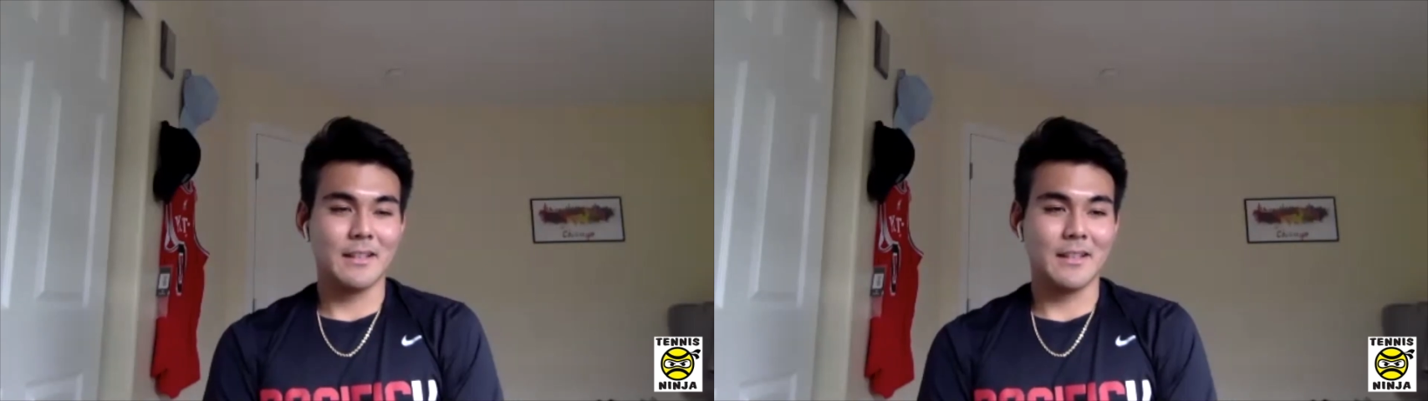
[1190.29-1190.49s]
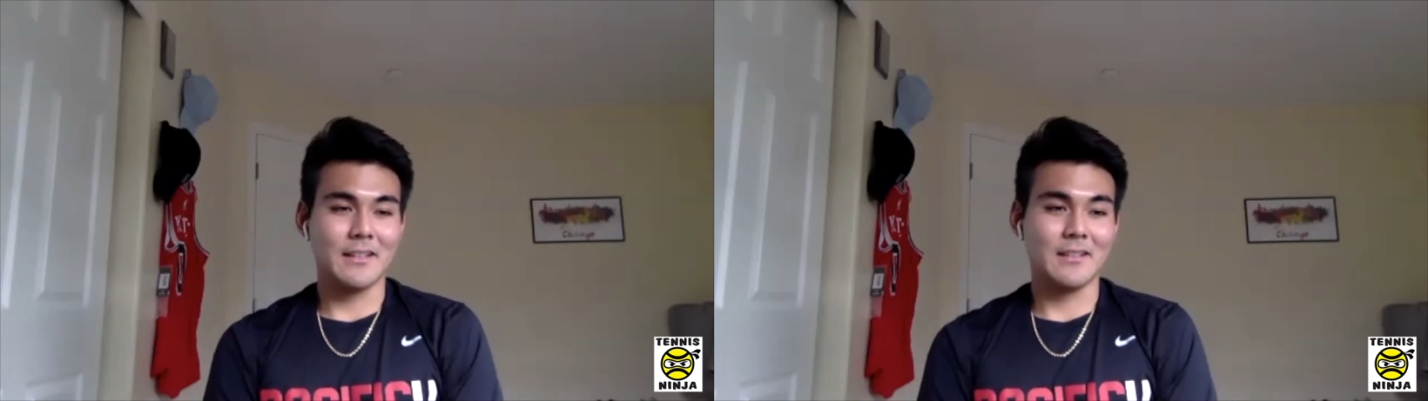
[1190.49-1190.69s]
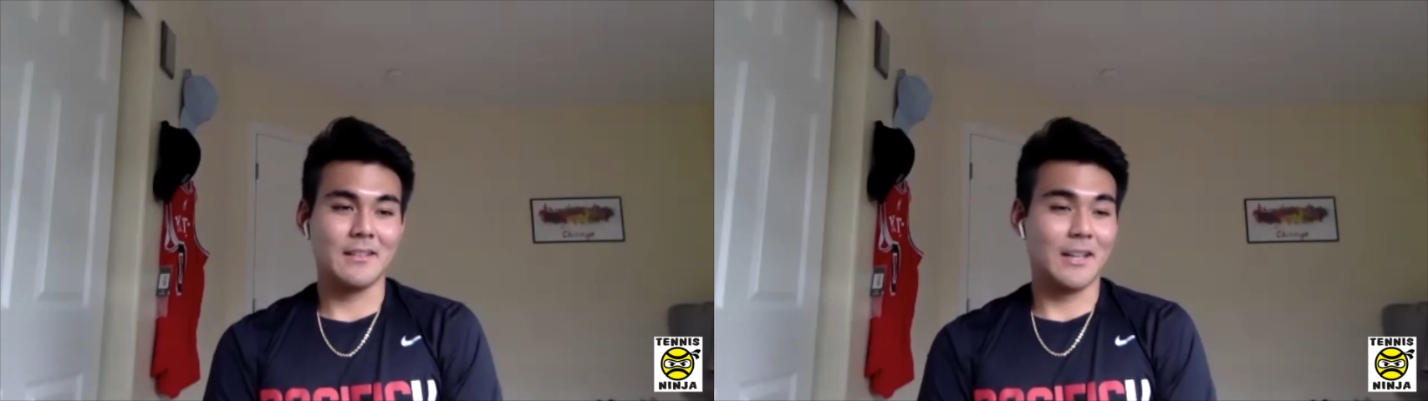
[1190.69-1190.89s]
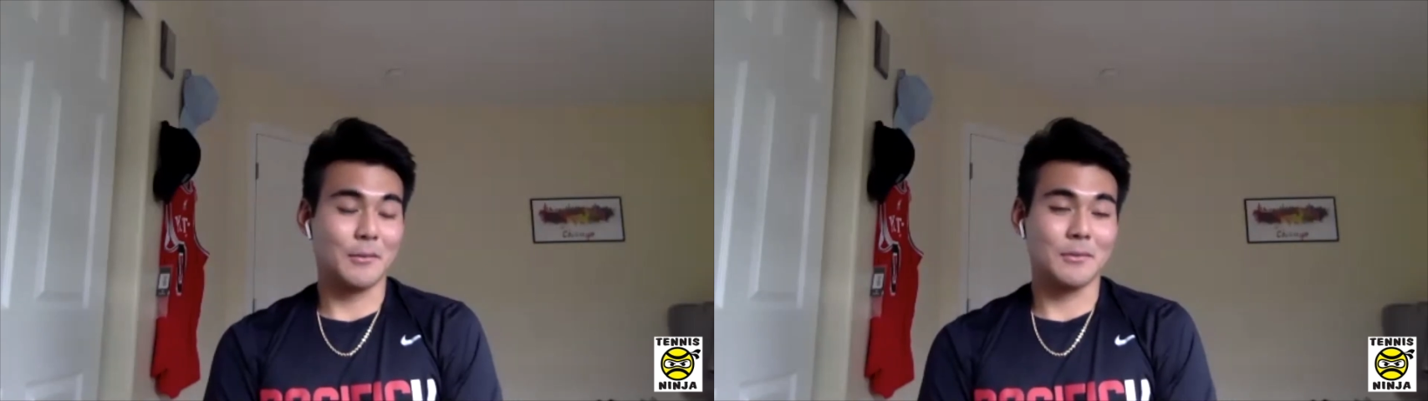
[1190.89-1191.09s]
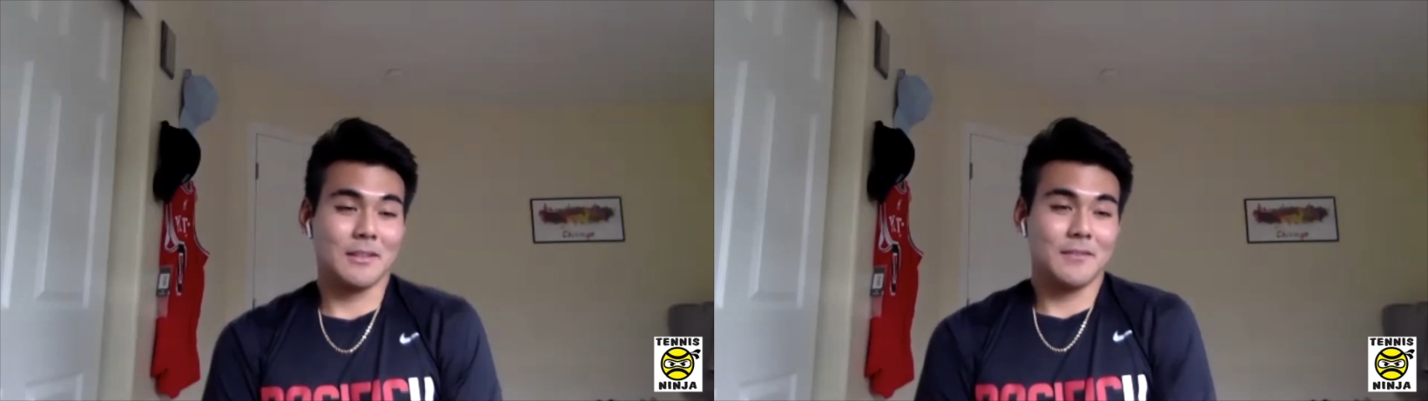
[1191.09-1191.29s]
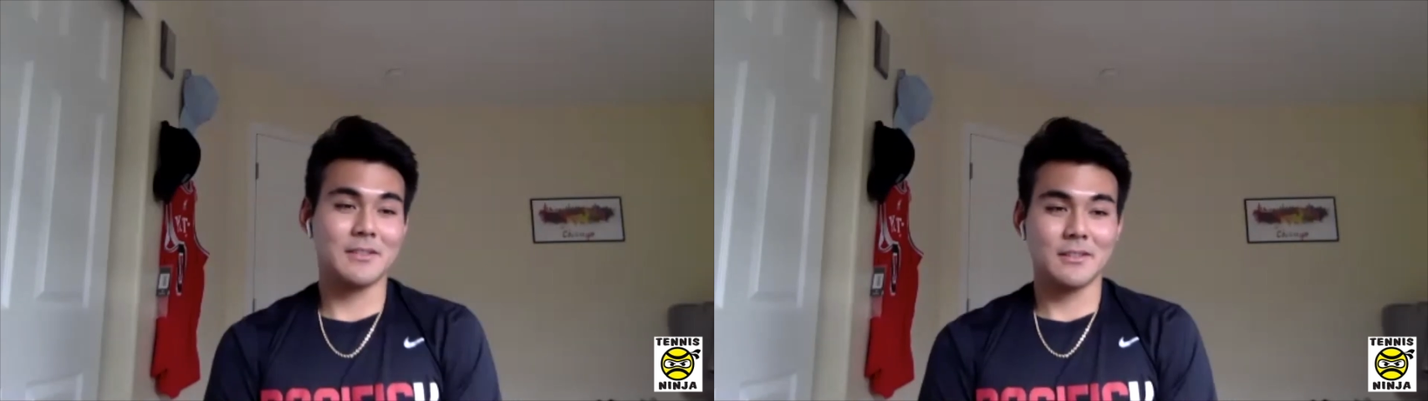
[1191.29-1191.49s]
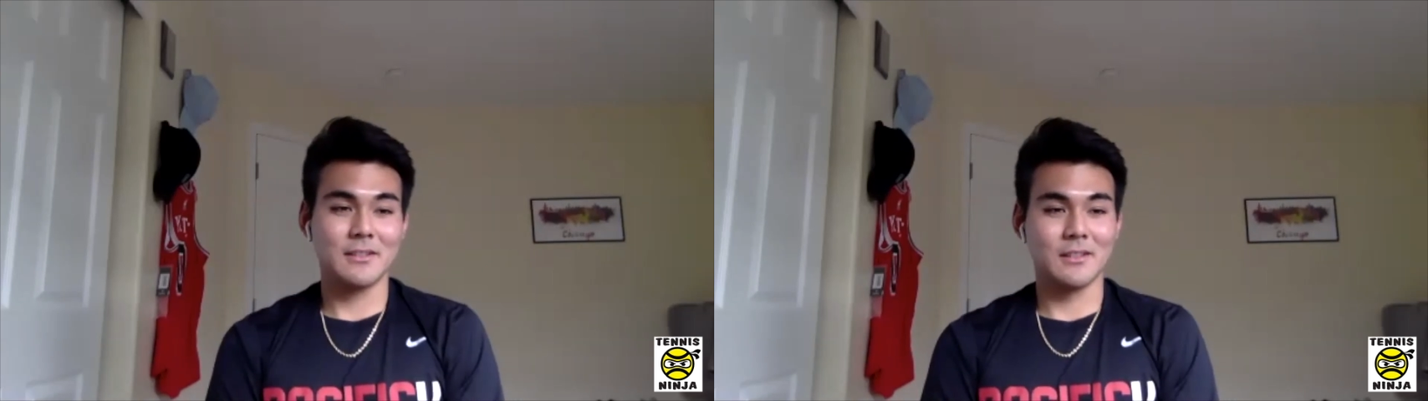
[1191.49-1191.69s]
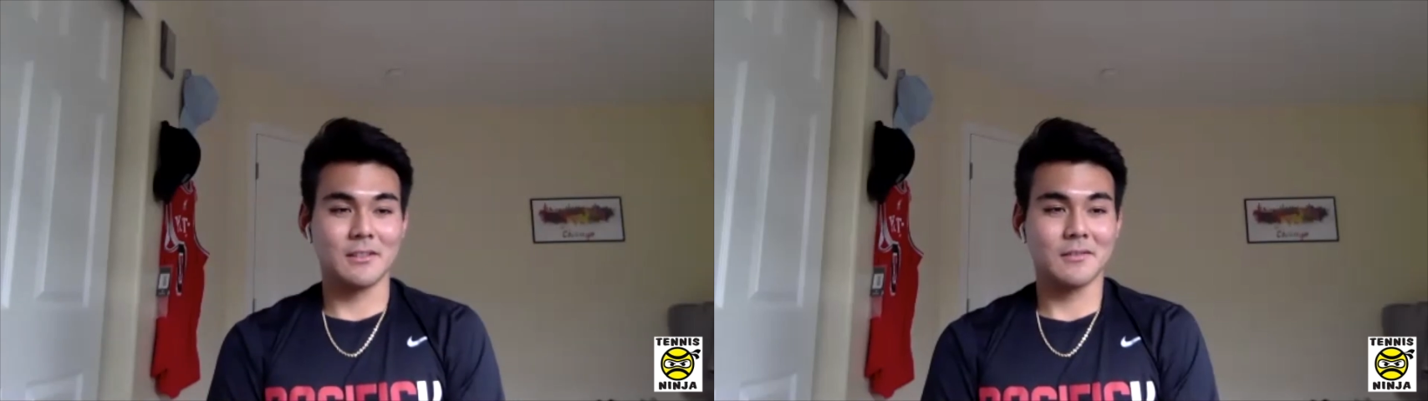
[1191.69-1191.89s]
And I would love
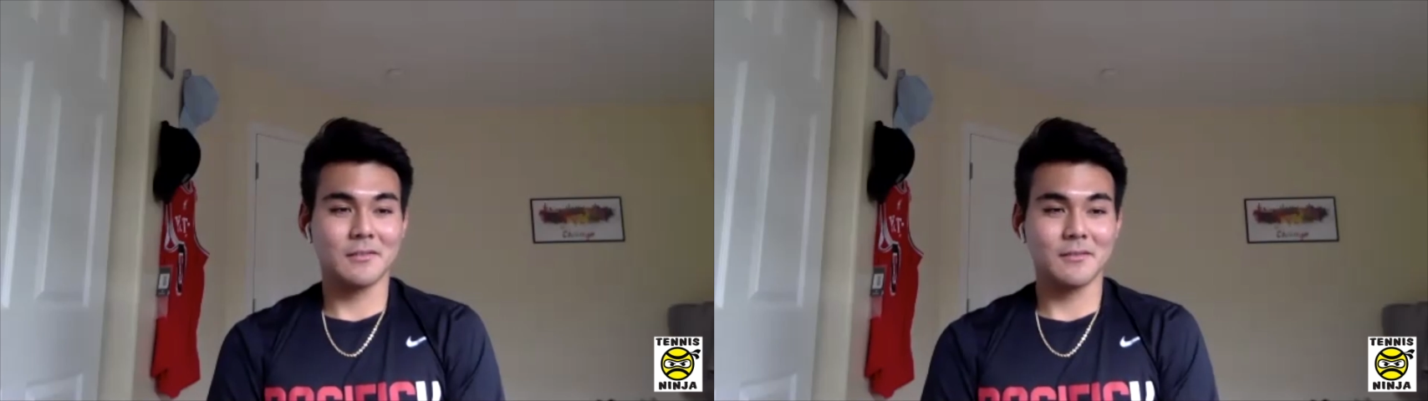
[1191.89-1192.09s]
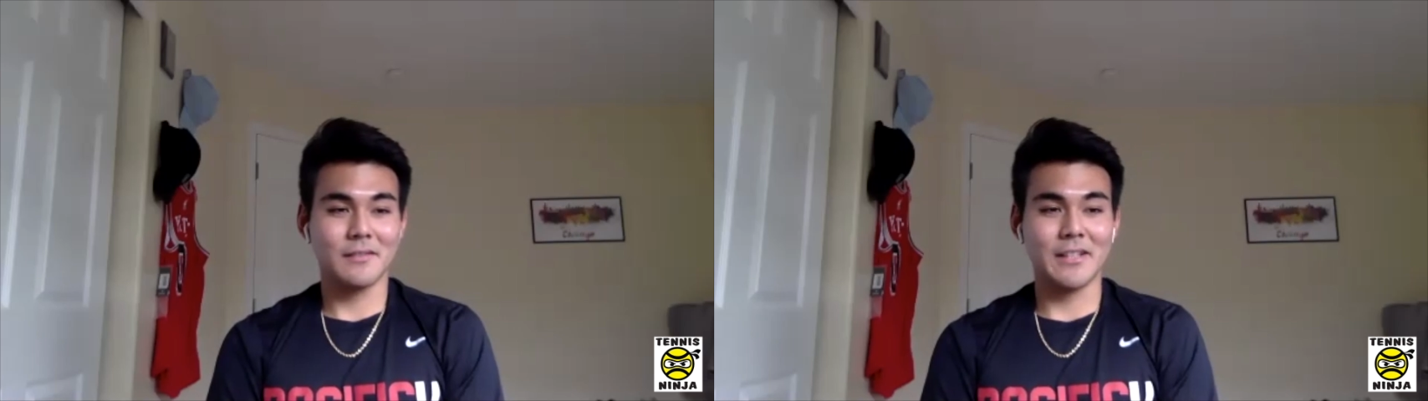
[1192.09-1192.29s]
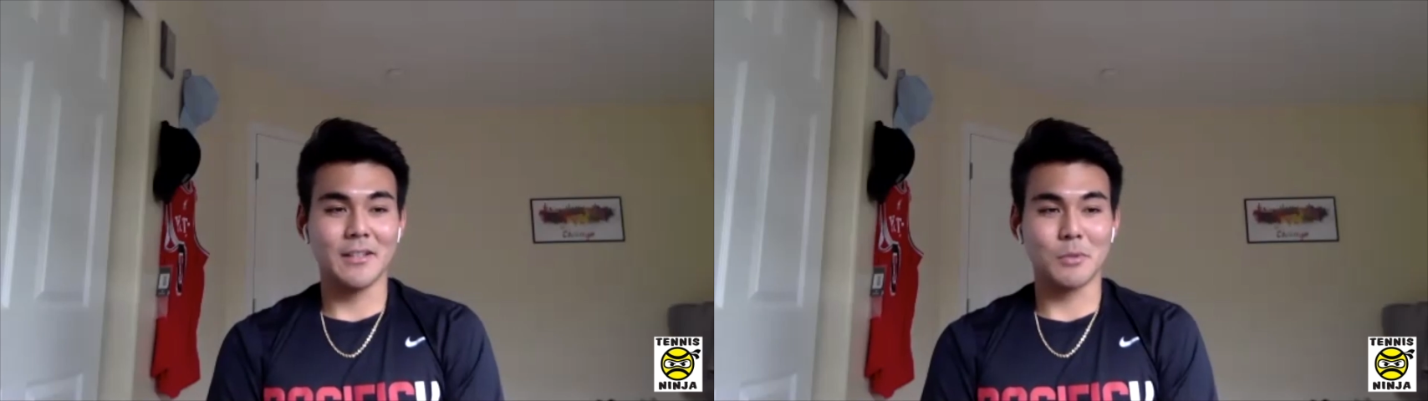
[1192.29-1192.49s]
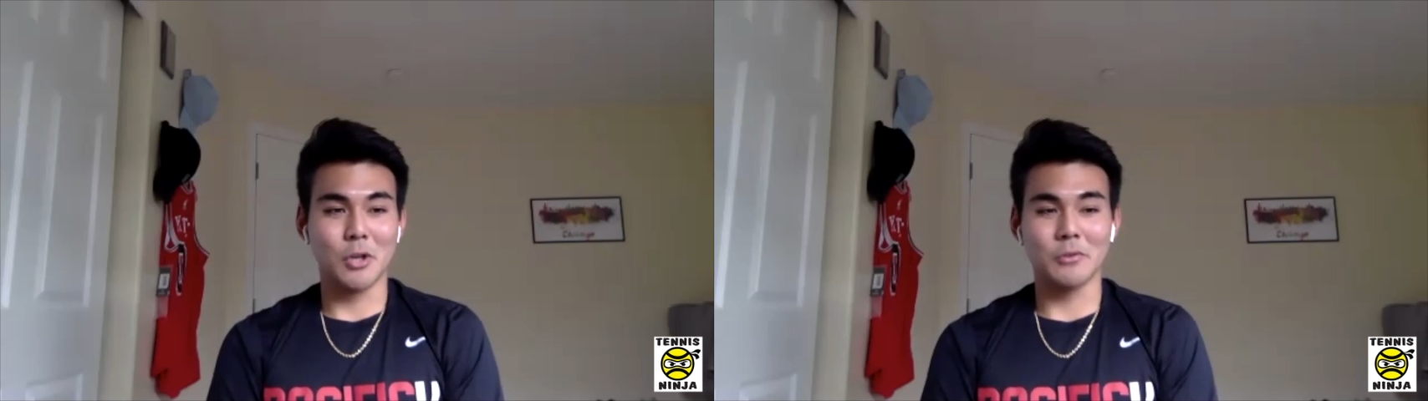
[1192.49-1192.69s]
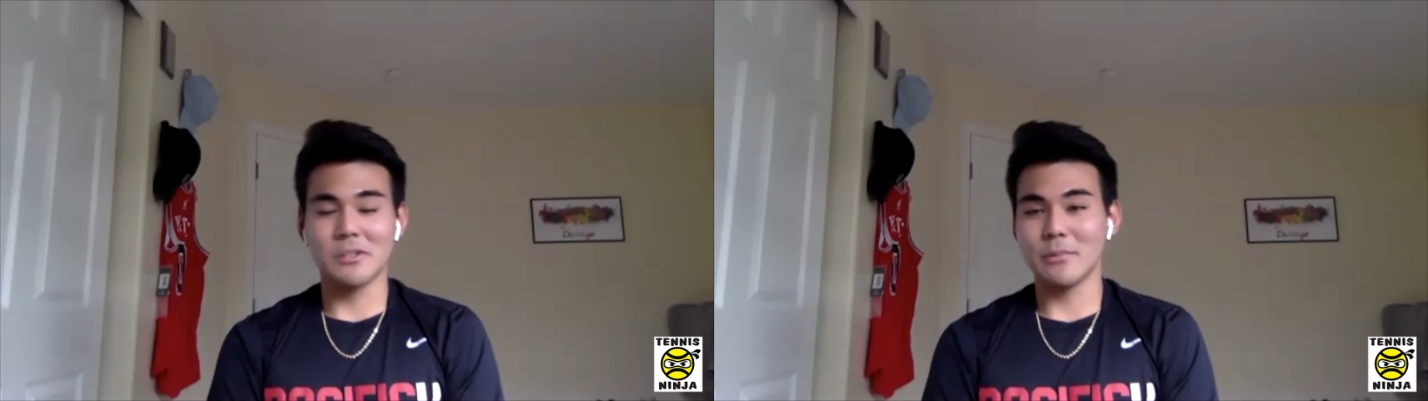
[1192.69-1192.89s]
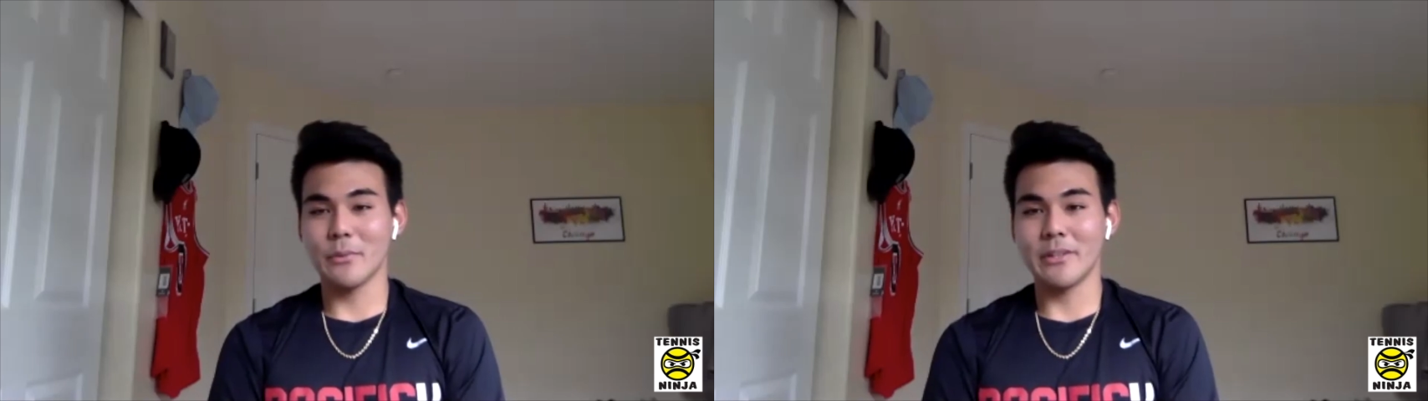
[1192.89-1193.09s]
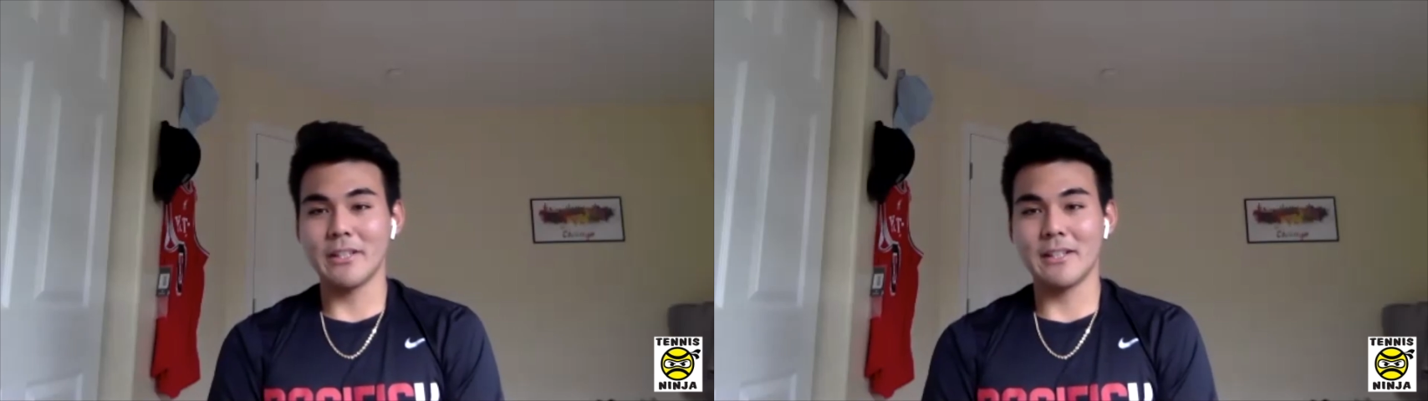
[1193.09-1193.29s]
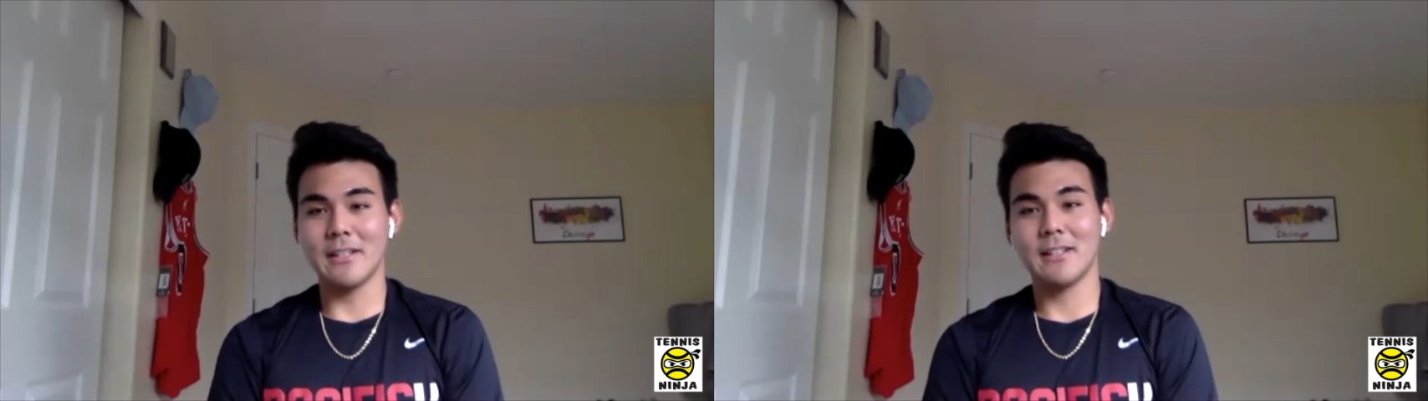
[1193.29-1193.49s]
to, you know, end up coaching one
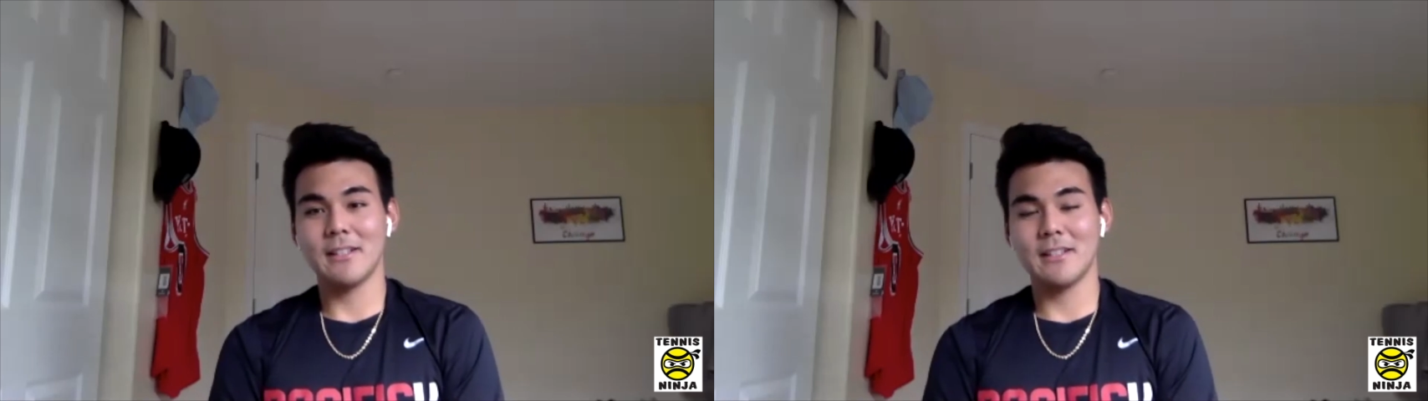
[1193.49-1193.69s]
day